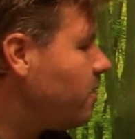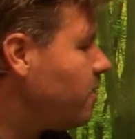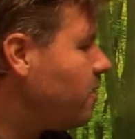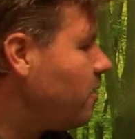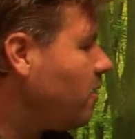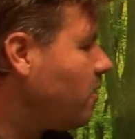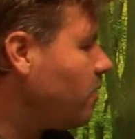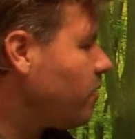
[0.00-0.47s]

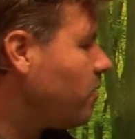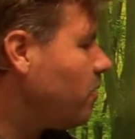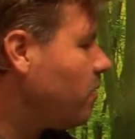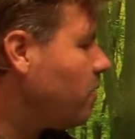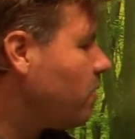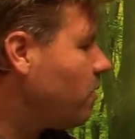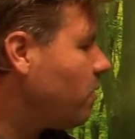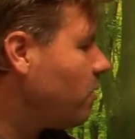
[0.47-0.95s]

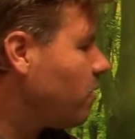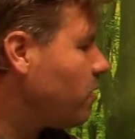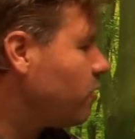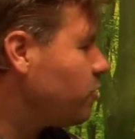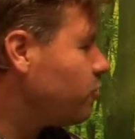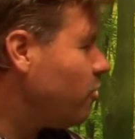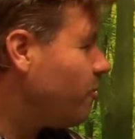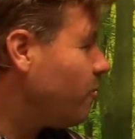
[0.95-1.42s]
also
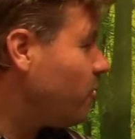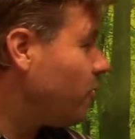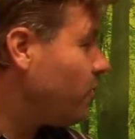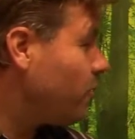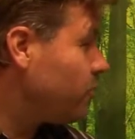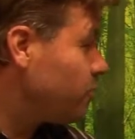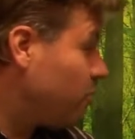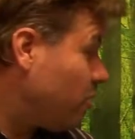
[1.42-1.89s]

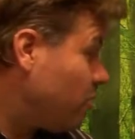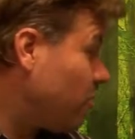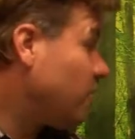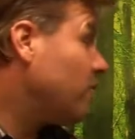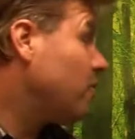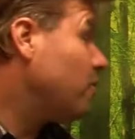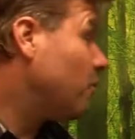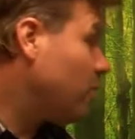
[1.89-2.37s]

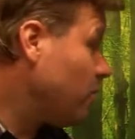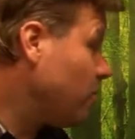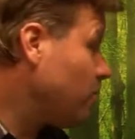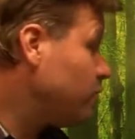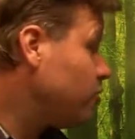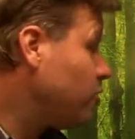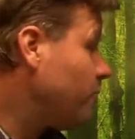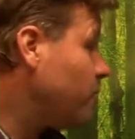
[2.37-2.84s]

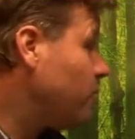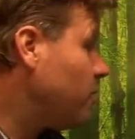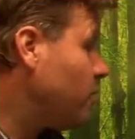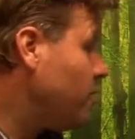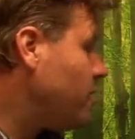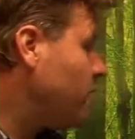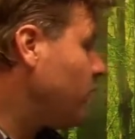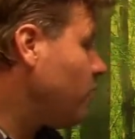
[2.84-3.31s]
corticotropin
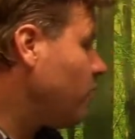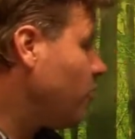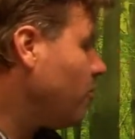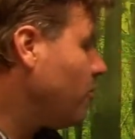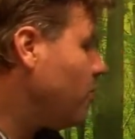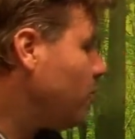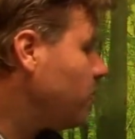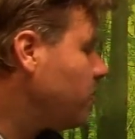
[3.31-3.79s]
releasing
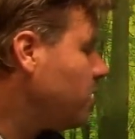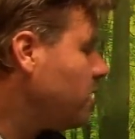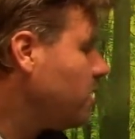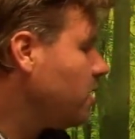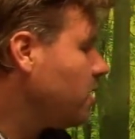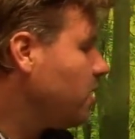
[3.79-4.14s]
hormone.